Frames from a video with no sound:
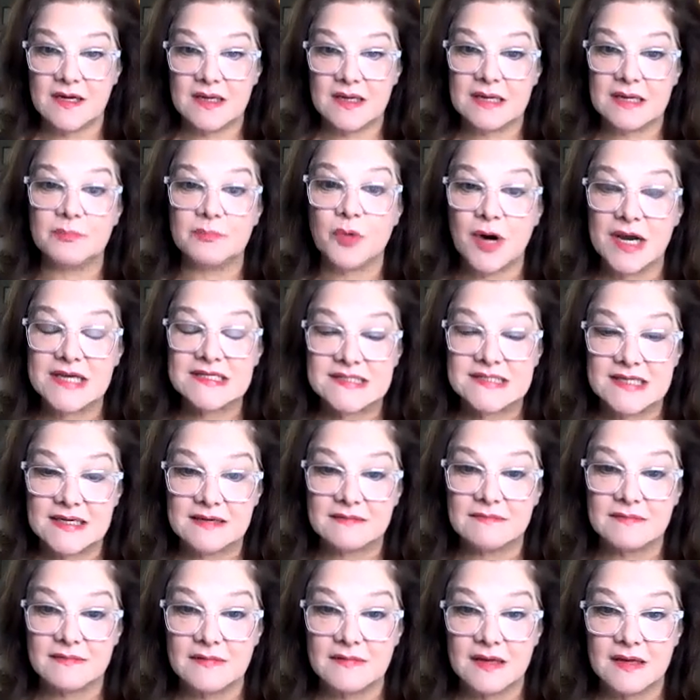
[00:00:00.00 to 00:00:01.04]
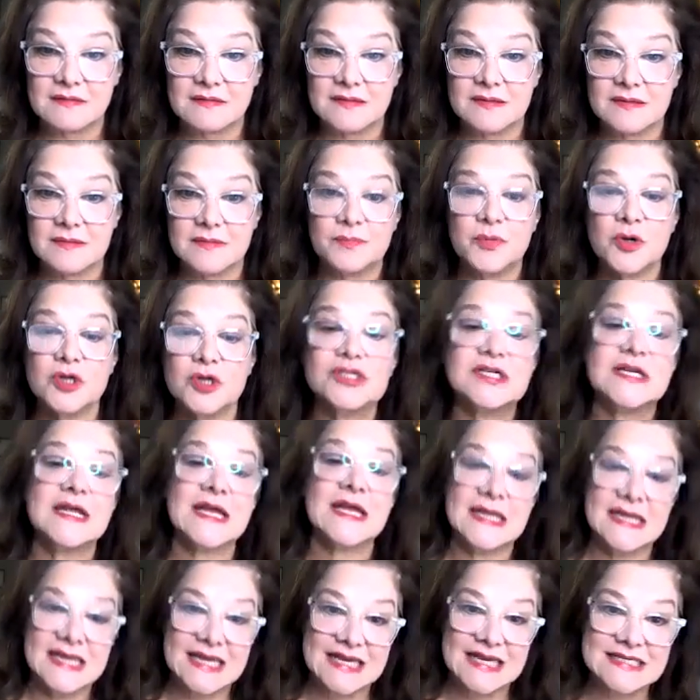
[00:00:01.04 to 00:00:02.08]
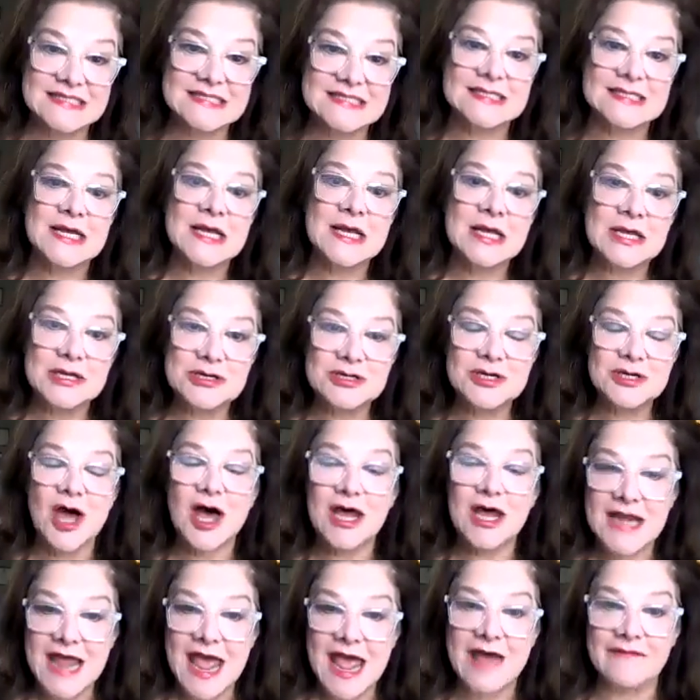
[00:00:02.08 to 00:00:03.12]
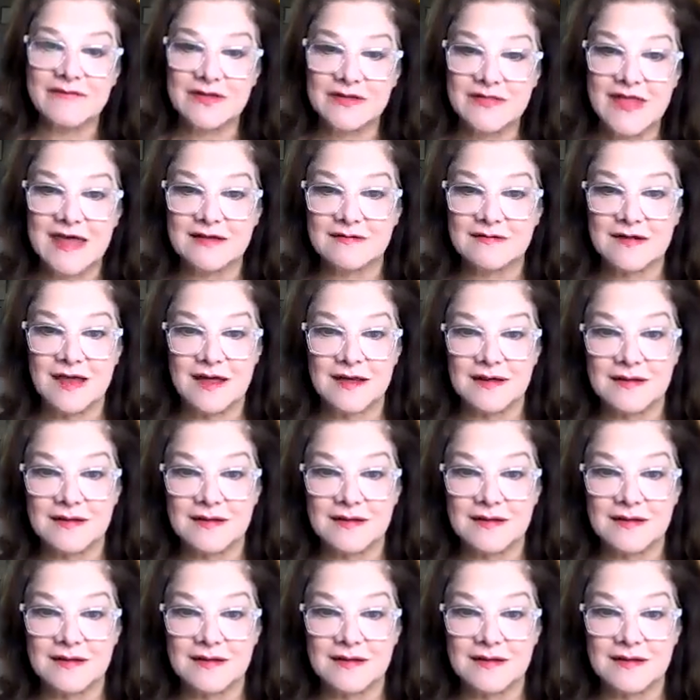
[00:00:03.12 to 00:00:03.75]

embracing, pushing against not having that